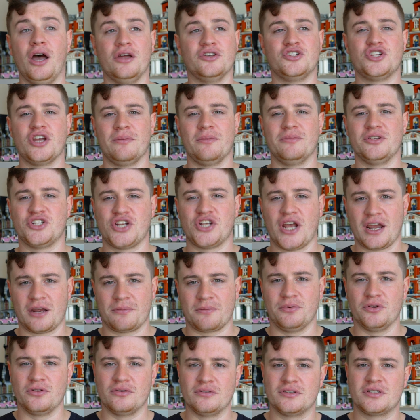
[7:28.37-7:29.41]
German jack
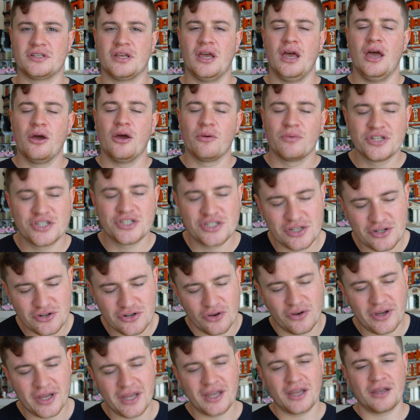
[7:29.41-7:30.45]
boots, which is
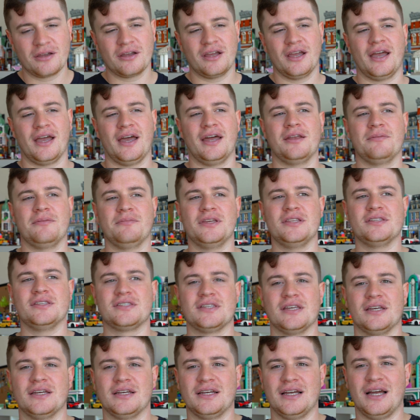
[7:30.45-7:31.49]
annoying, and it means
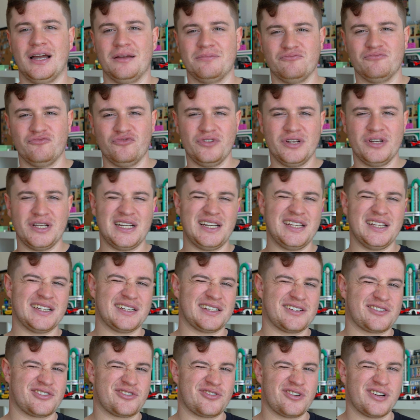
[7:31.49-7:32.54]
that I'm really going
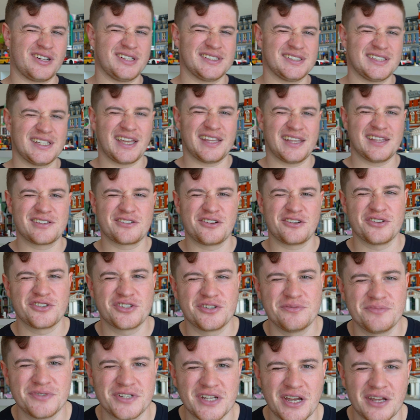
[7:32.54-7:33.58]
to struggle to get this
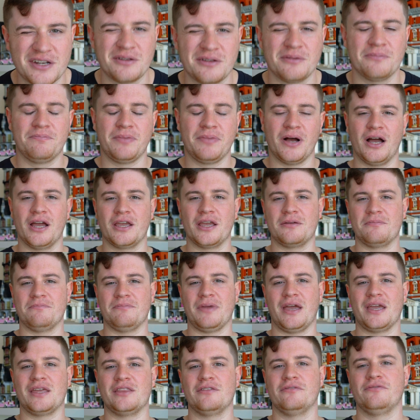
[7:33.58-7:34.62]
costume done by
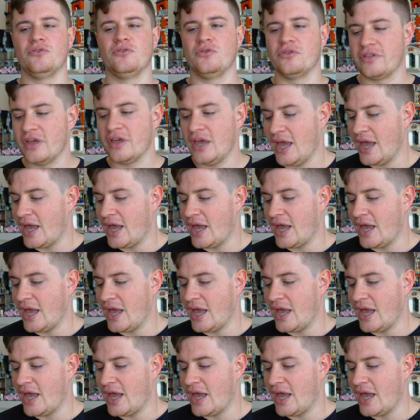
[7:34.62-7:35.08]
May the 4th.